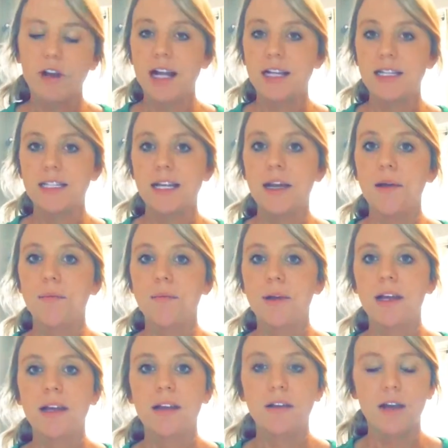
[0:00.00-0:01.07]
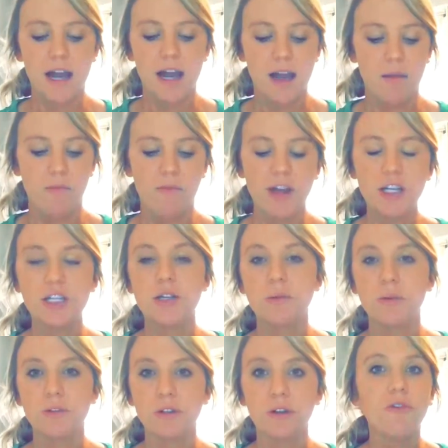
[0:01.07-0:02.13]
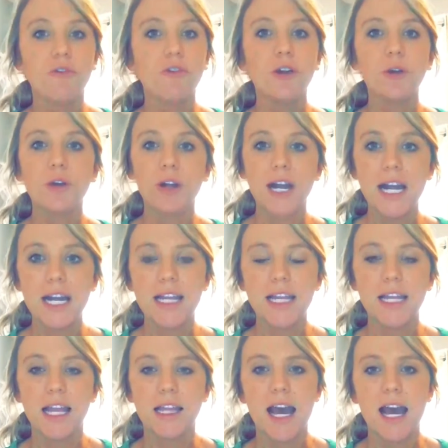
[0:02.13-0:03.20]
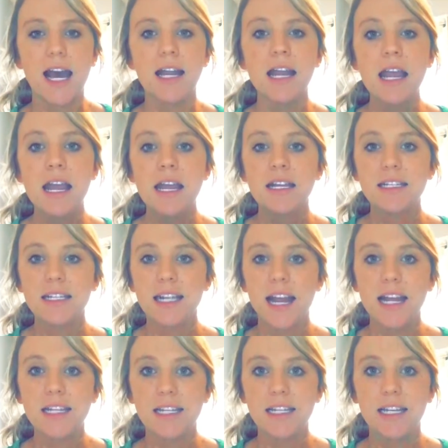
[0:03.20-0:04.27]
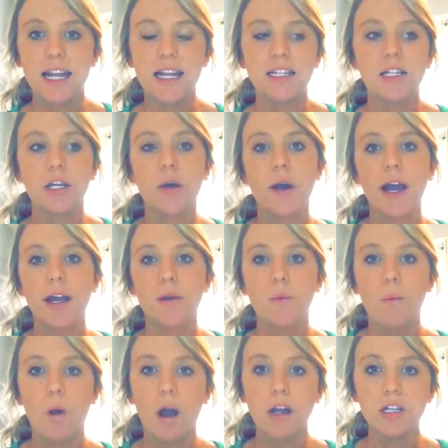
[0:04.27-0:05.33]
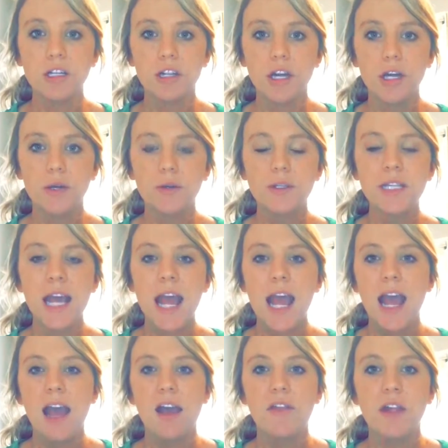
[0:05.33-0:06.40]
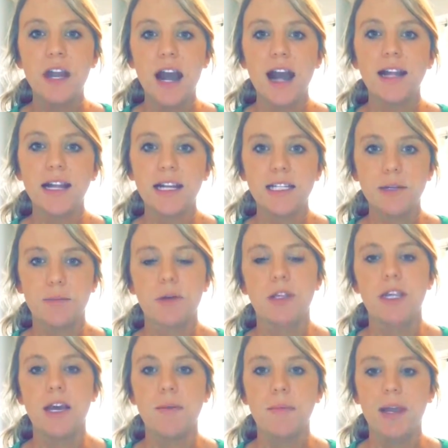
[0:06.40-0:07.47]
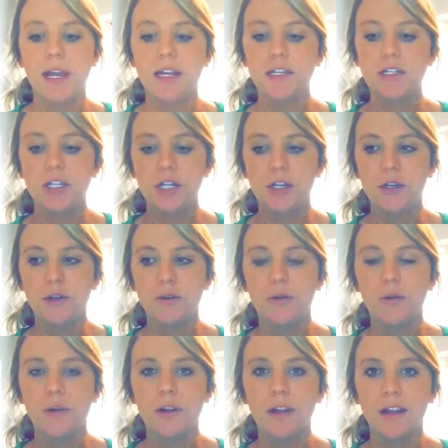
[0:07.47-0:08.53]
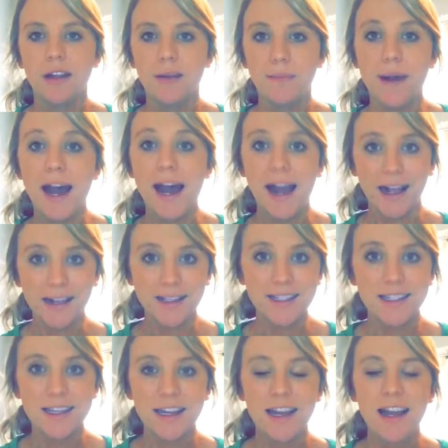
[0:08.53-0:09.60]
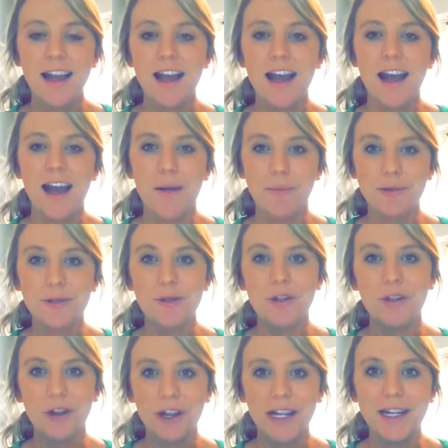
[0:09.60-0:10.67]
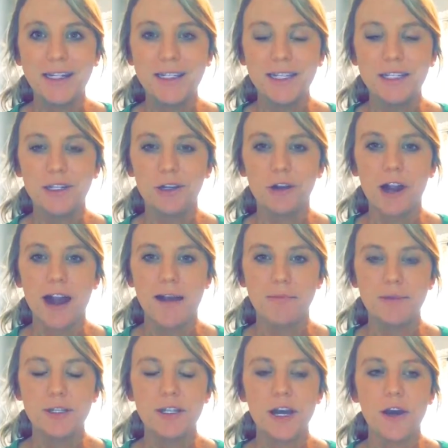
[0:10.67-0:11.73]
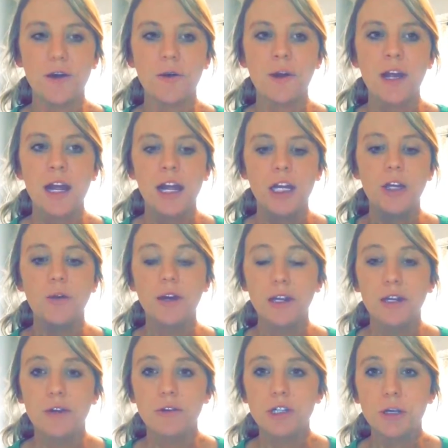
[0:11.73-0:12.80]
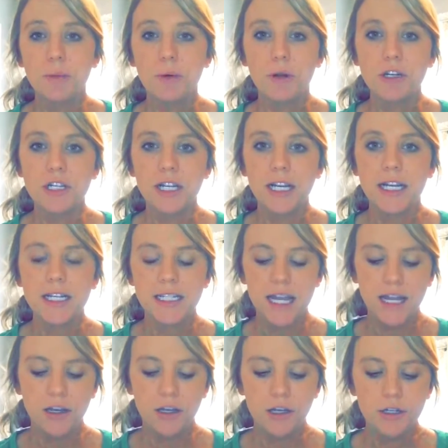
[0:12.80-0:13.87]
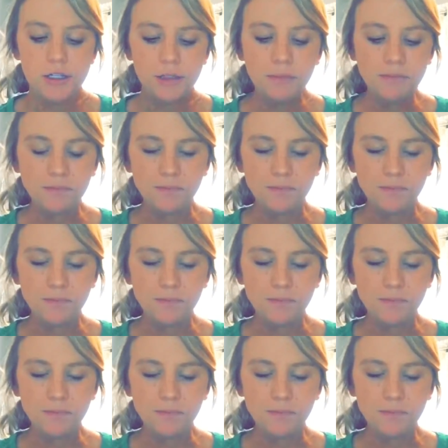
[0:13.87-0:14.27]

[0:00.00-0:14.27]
got some vegetables or fruit or anything like that, today is the day to go ahead and wash those, and then I like to put them into bags so that they're easy to grab. So you can use your portion containers,